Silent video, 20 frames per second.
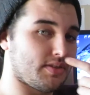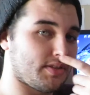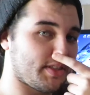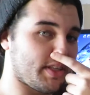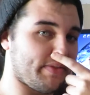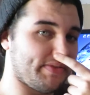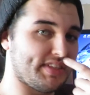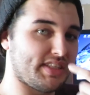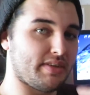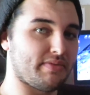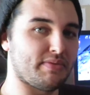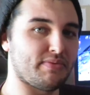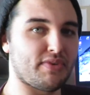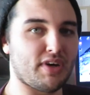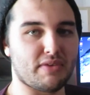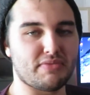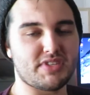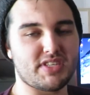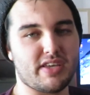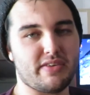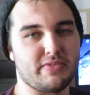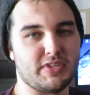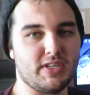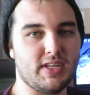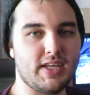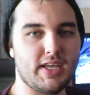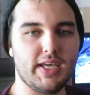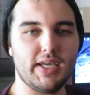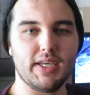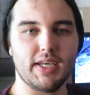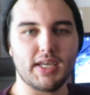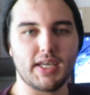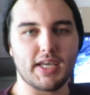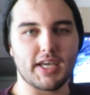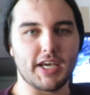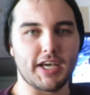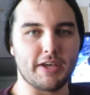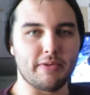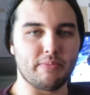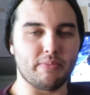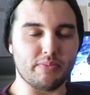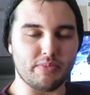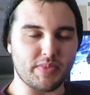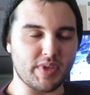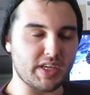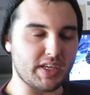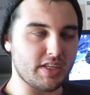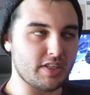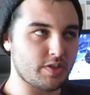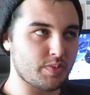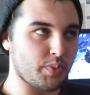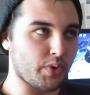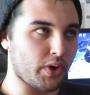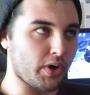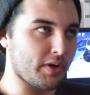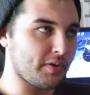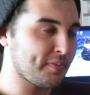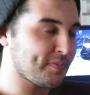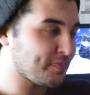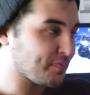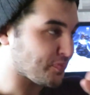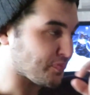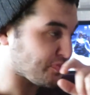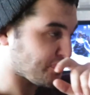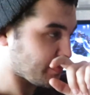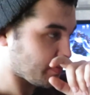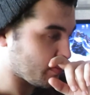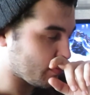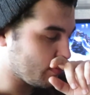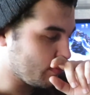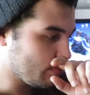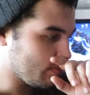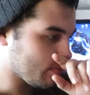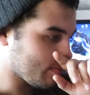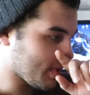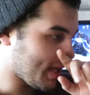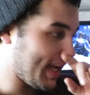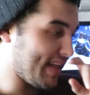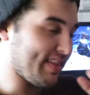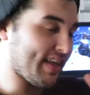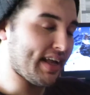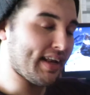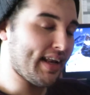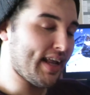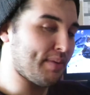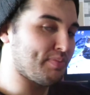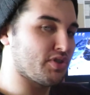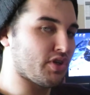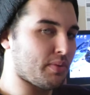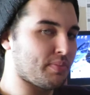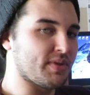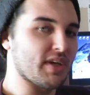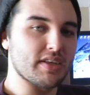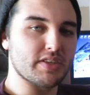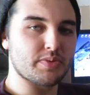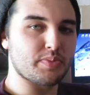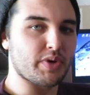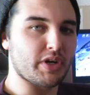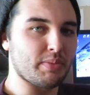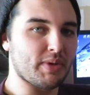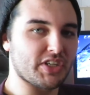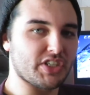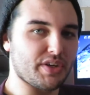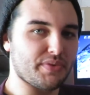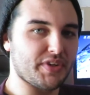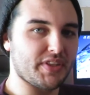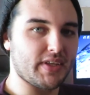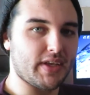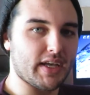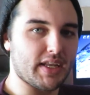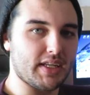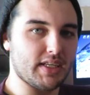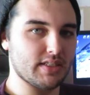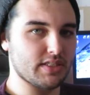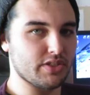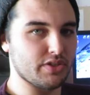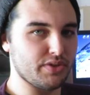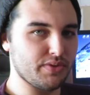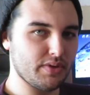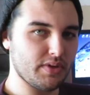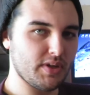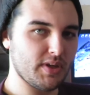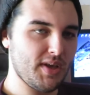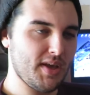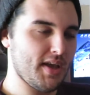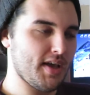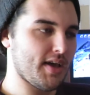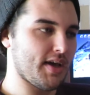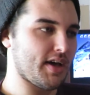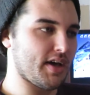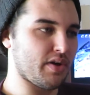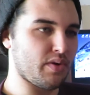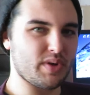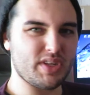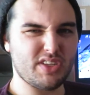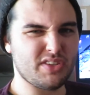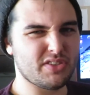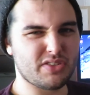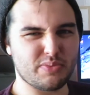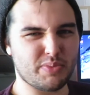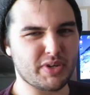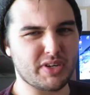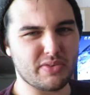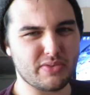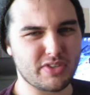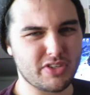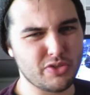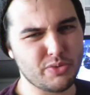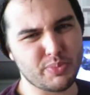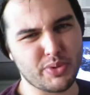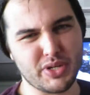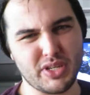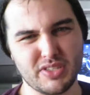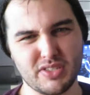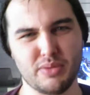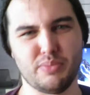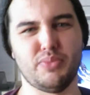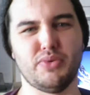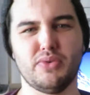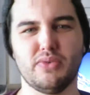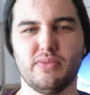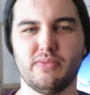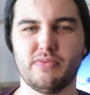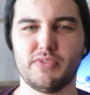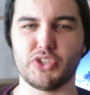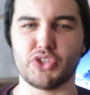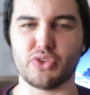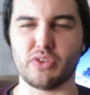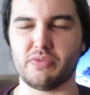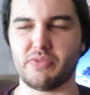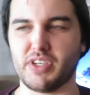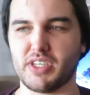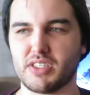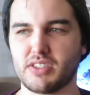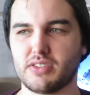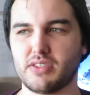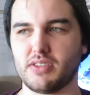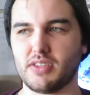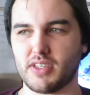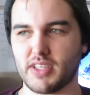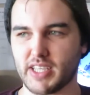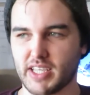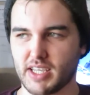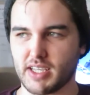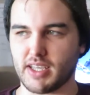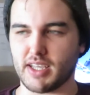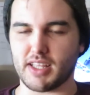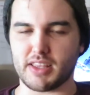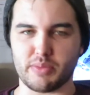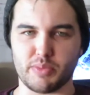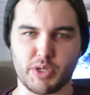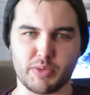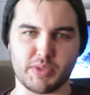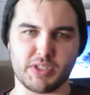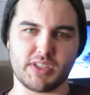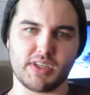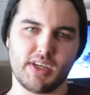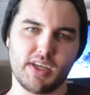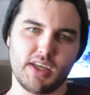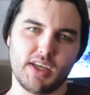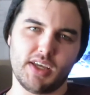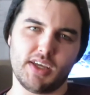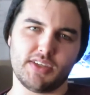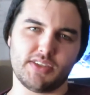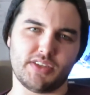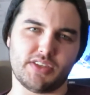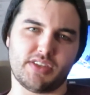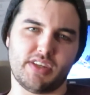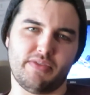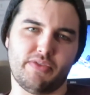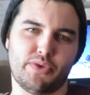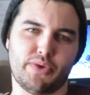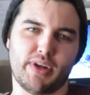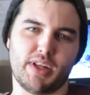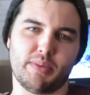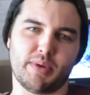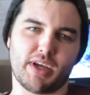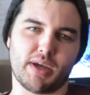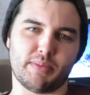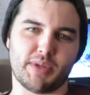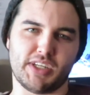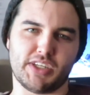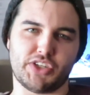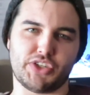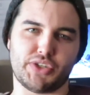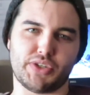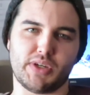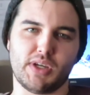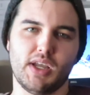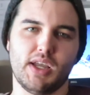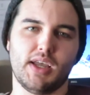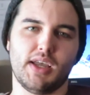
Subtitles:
7757 Inspiron, and that laptop does pretty much everything I need to do. We do pretty simple visual effects at the moment, so it's never really become an issue